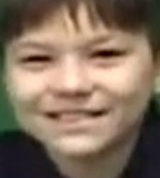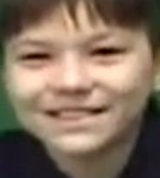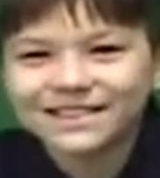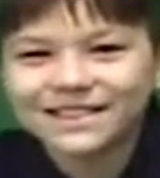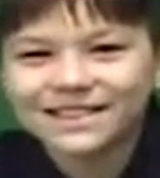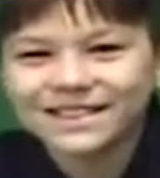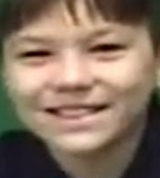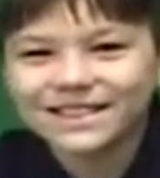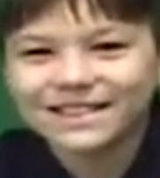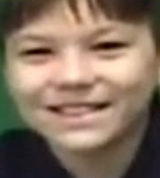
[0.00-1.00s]

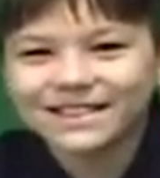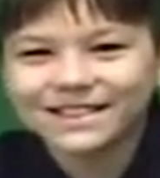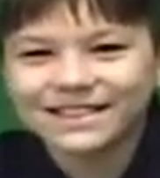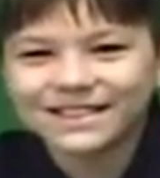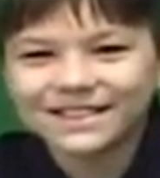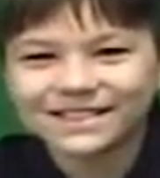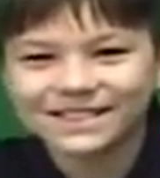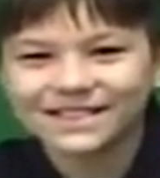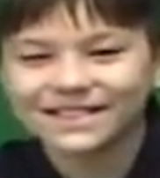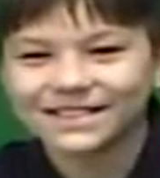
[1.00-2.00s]

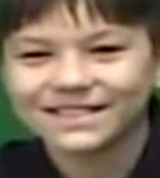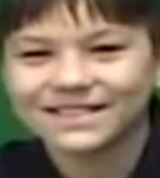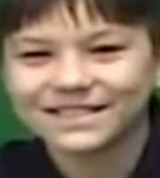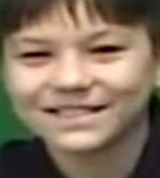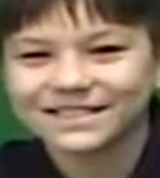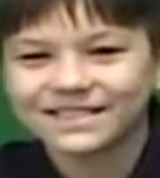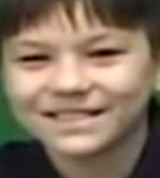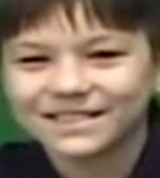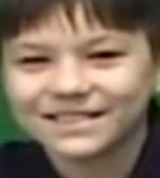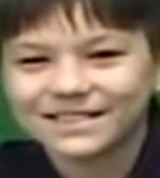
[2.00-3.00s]

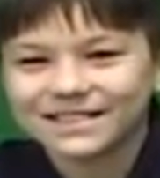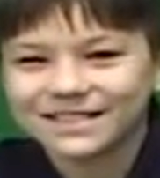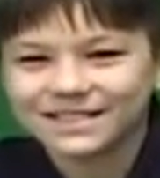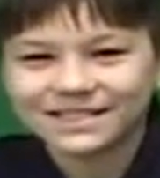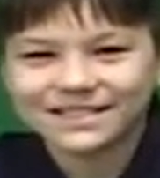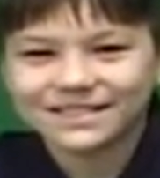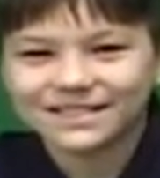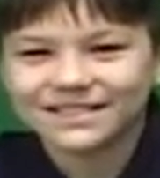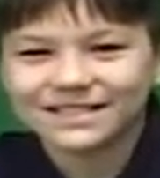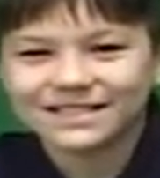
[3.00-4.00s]

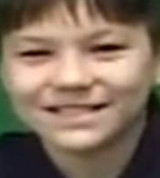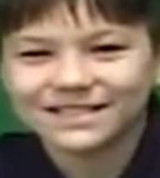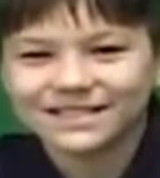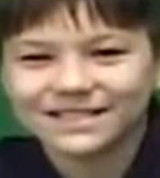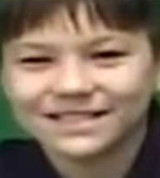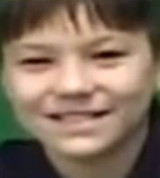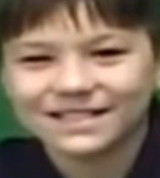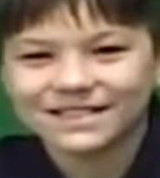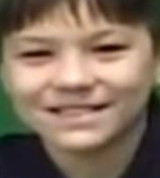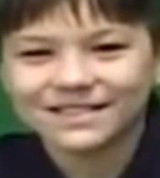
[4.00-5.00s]

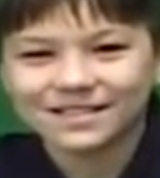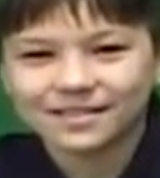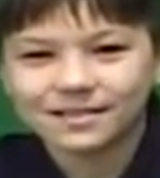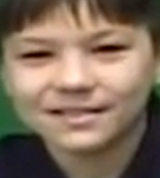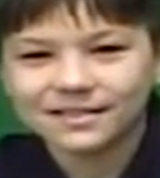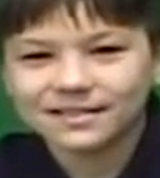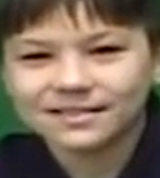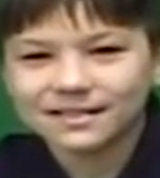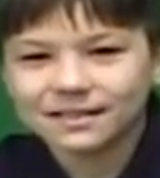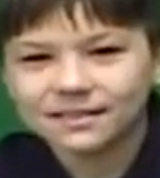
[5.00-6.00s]

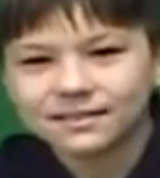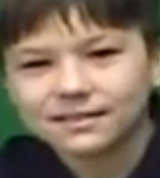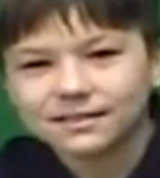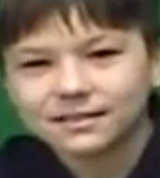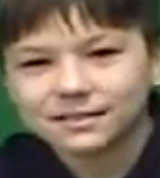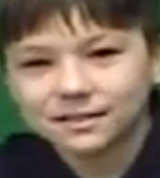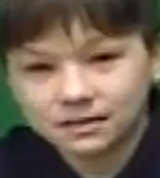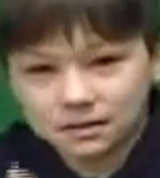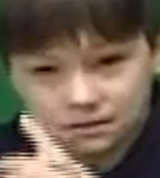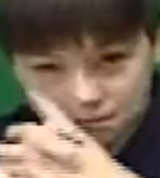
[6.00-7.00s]
(silent)